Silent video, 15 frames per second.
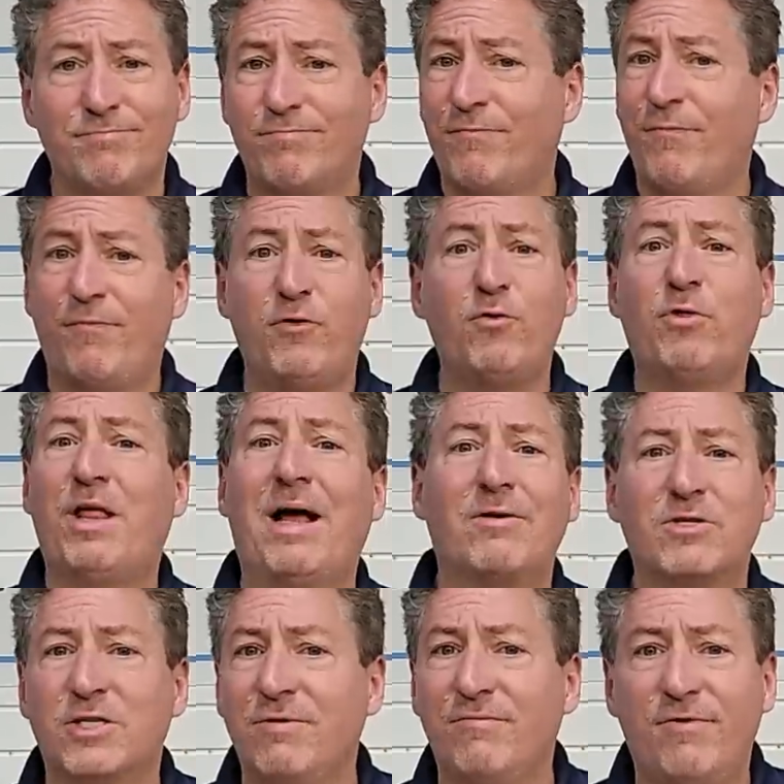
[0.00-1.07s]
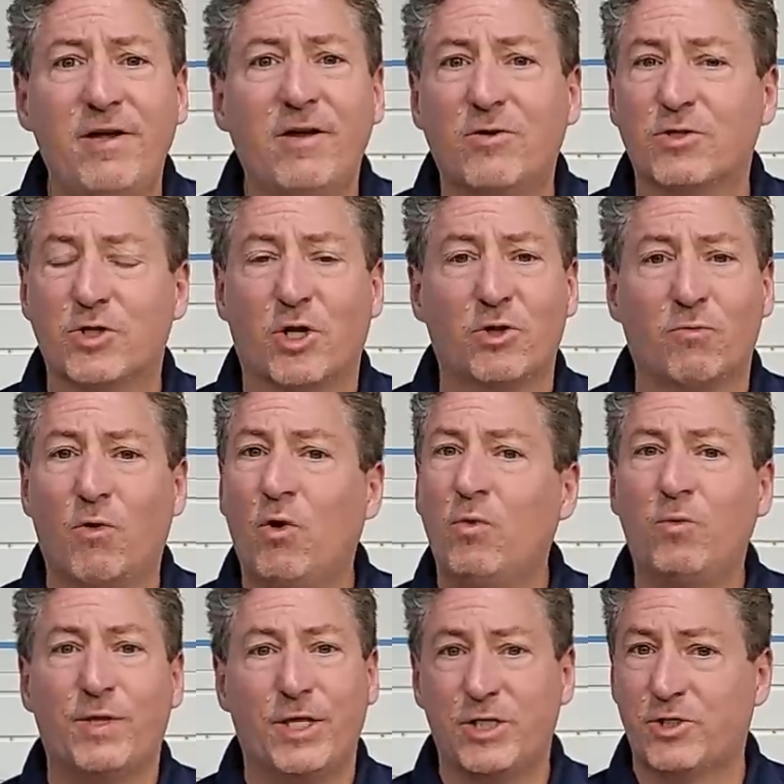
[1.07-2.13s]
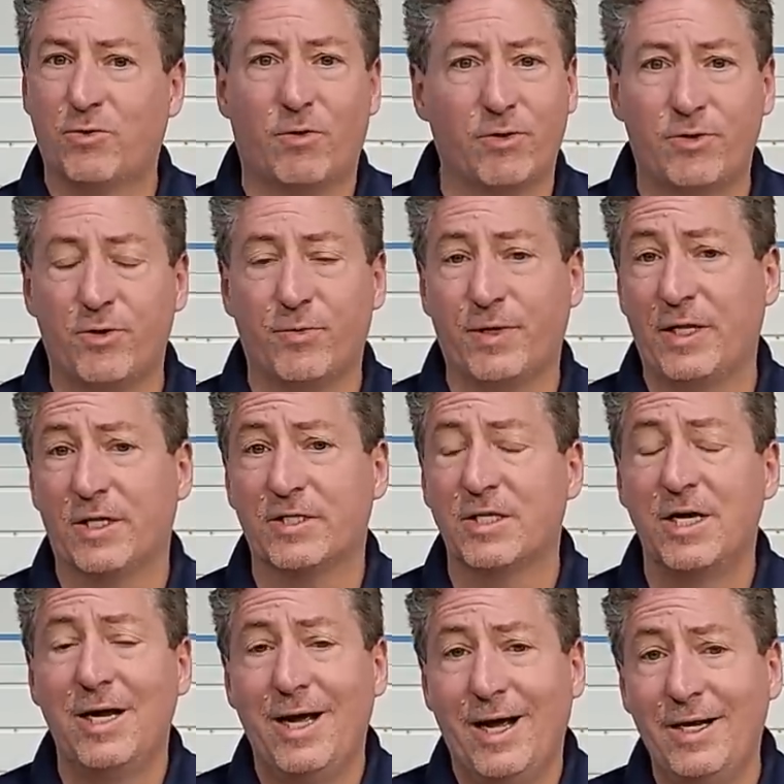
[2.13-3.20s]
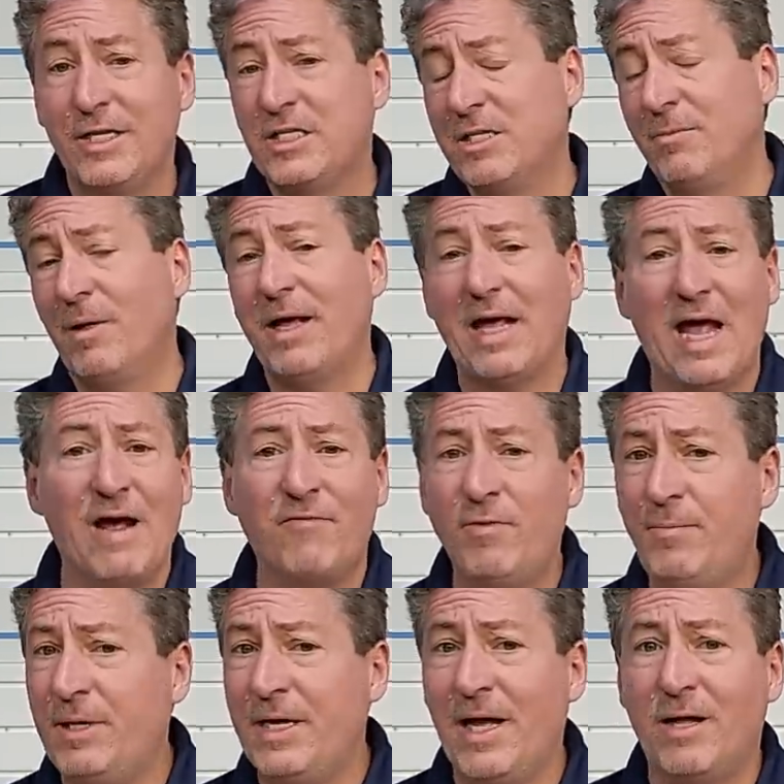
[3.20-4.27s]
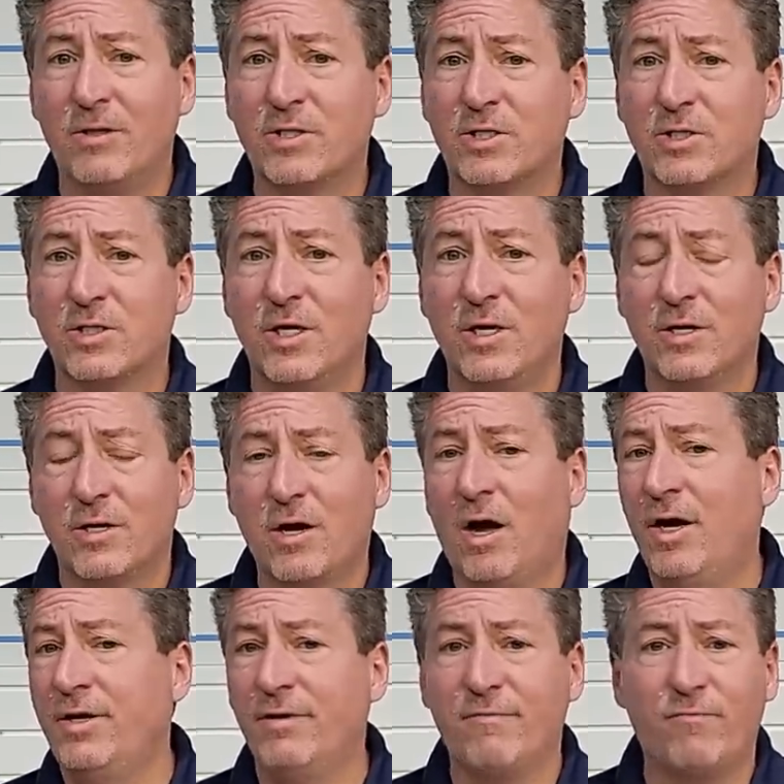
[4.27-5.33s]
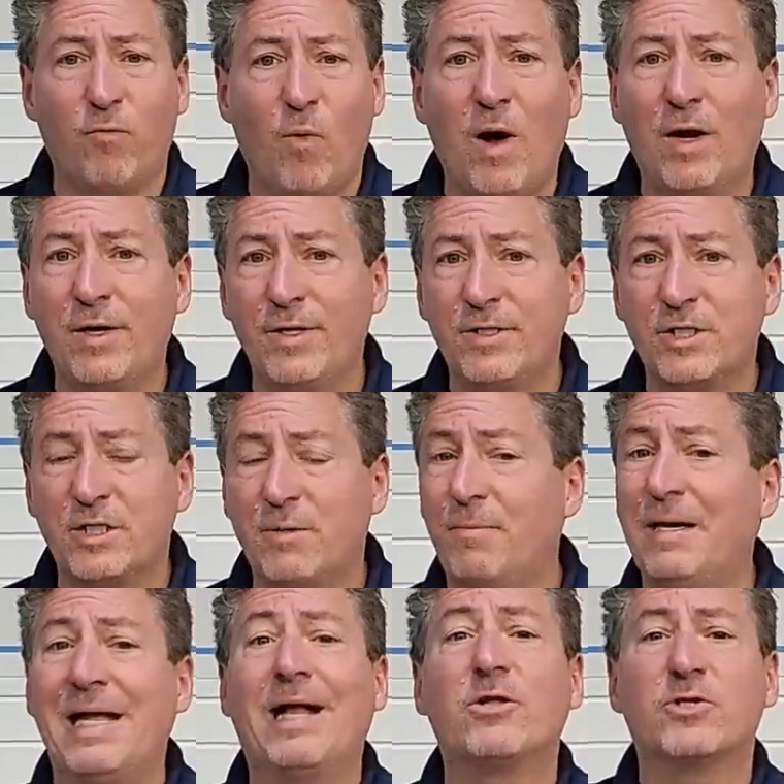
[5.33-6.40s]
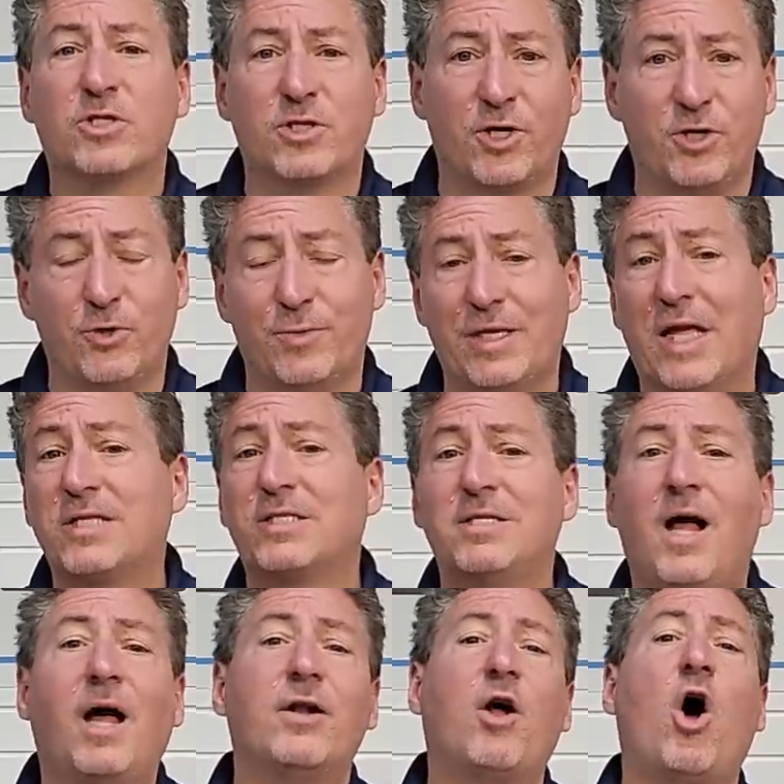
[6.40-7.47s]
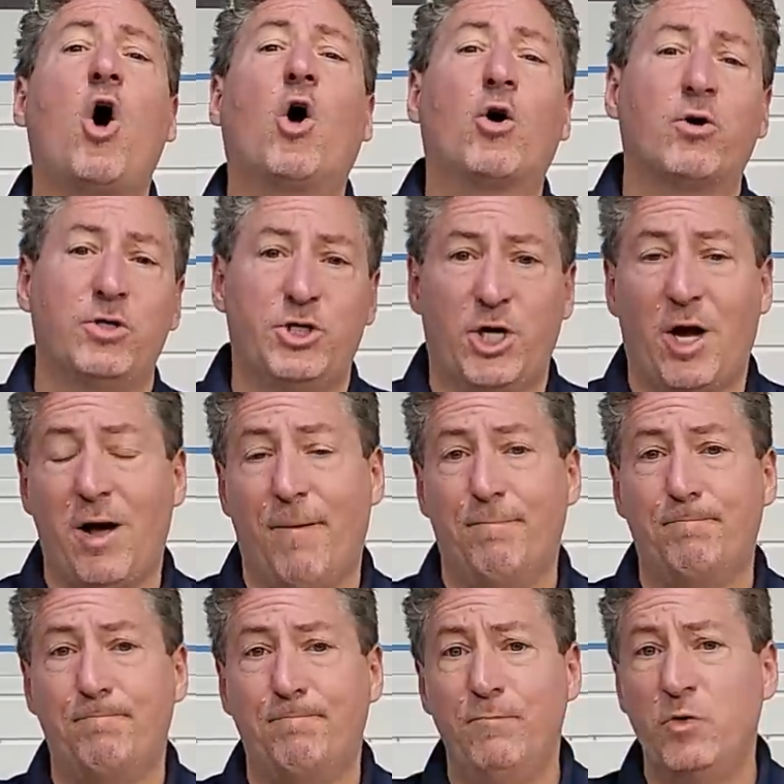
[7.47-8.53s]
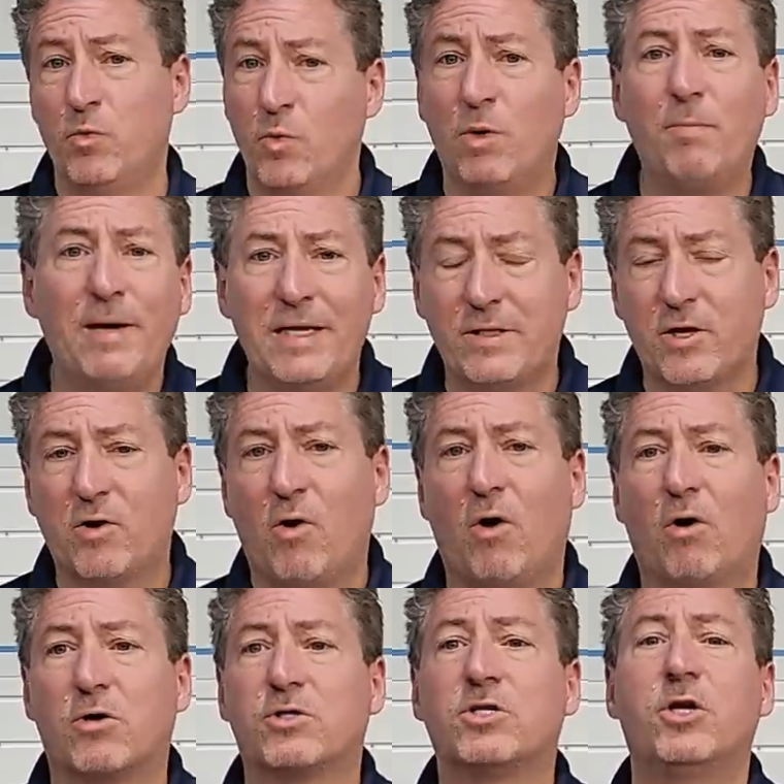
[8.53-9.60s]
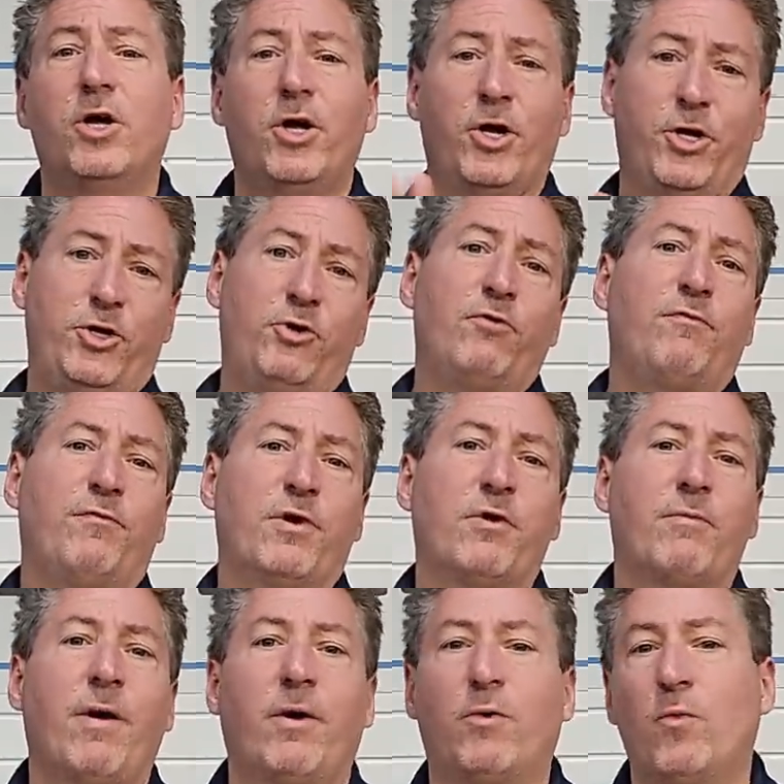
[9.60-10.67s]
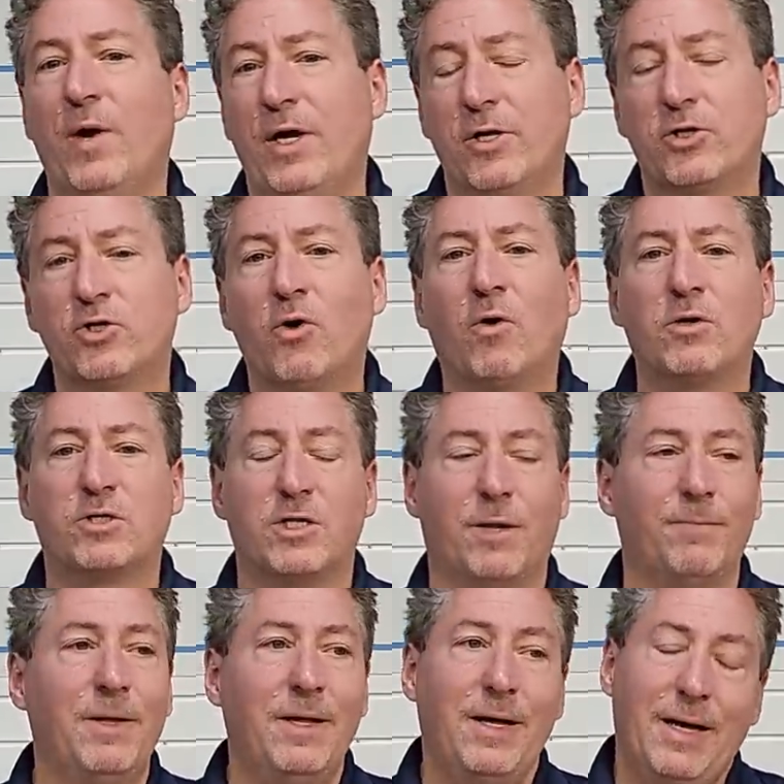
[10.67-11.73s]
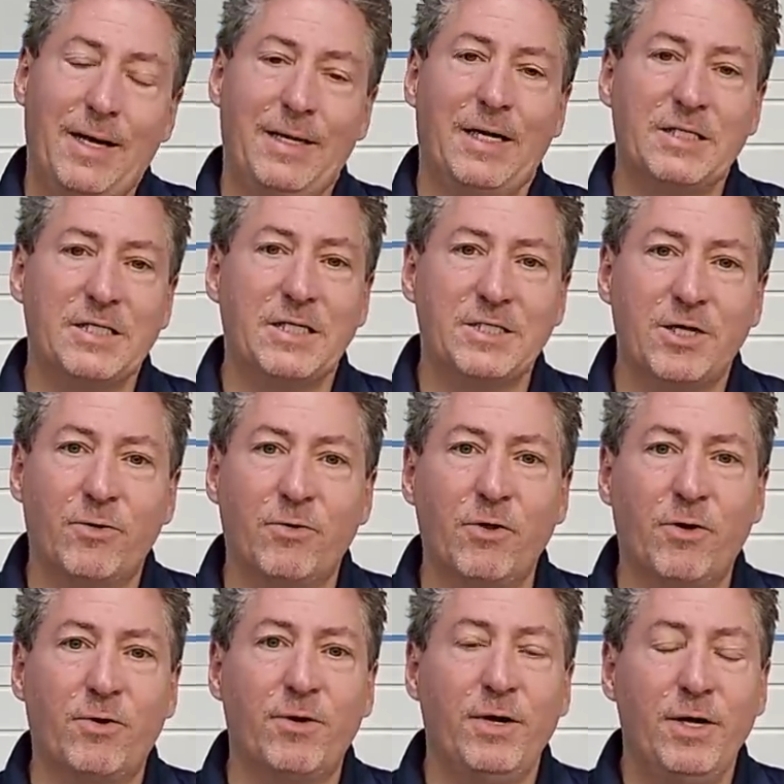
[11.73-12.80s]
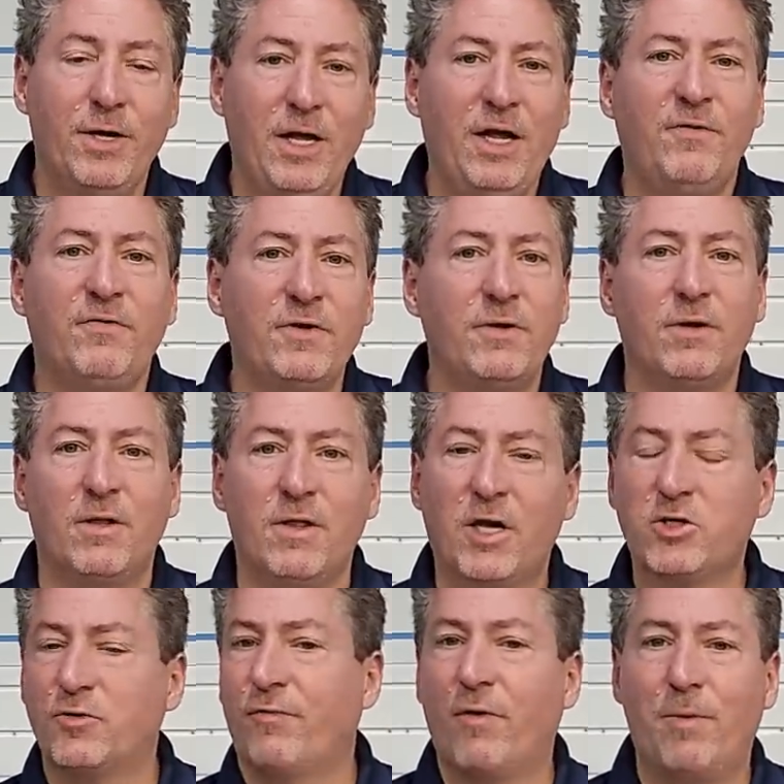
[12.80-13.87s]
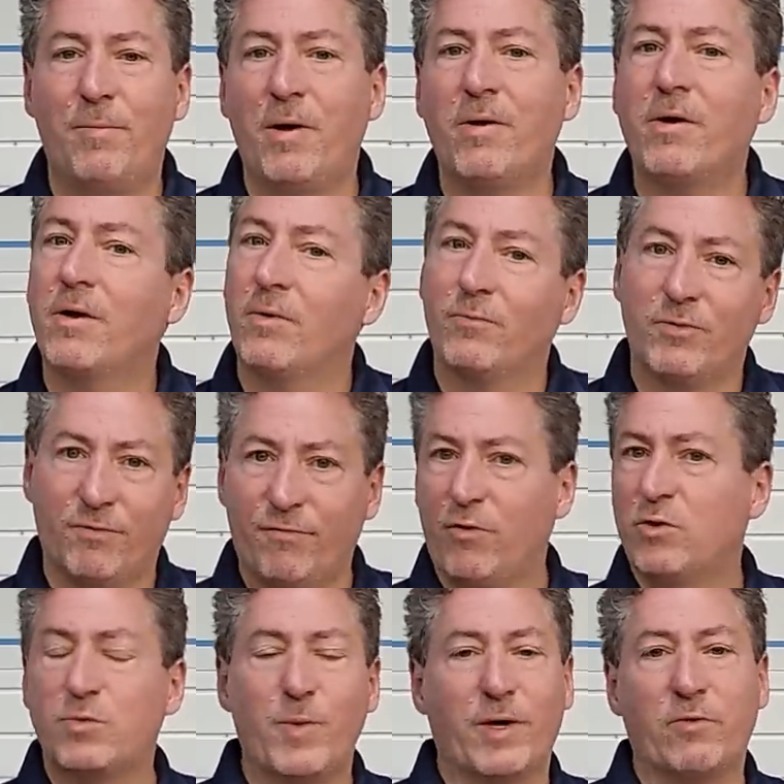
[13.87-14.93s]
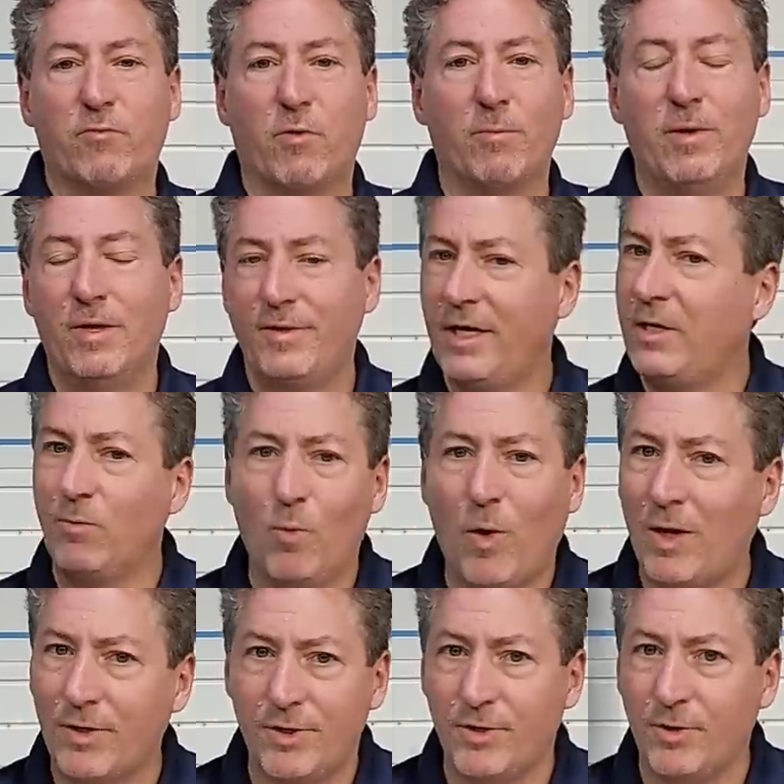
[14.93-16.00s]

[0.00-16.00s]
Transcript: few thousand vehicles on the road when they started doing this. And it seemed like everybody else kind of wanted somebody else to do it. That's not our job. We'll make the cars, you figure out a way to charge them. And as I said earlier, even Electrify America, the Volkswagen group, they didn't want to